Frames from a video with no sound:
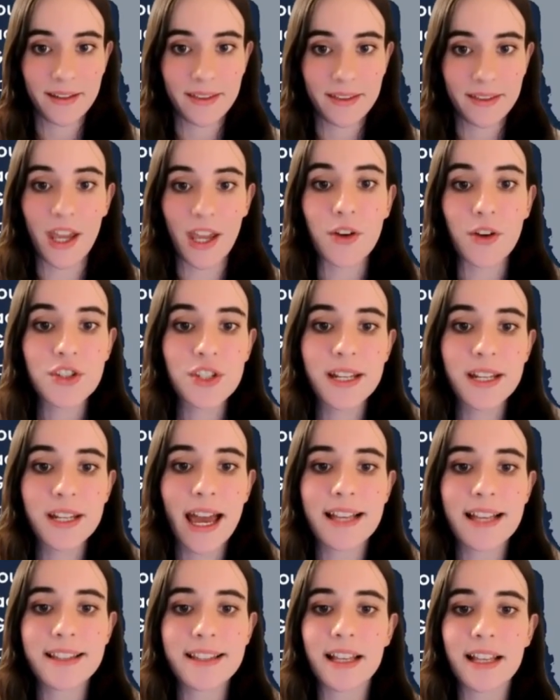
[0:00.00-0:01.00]
The ocean
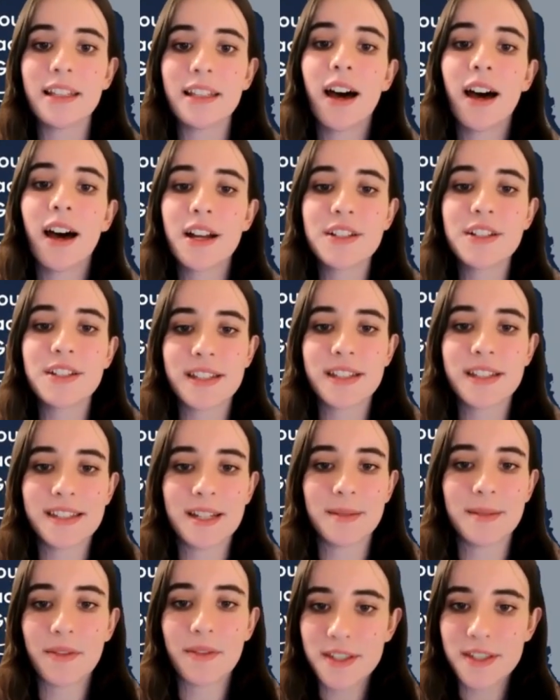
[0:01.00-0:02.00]
has a large
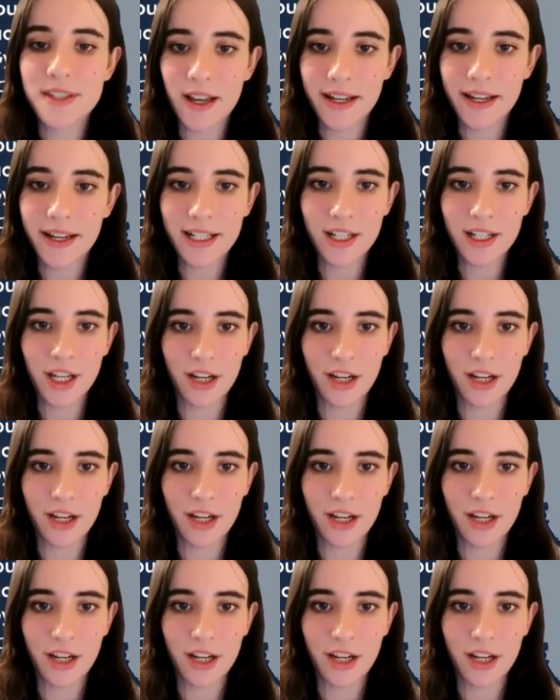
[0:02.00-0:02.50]
system of circular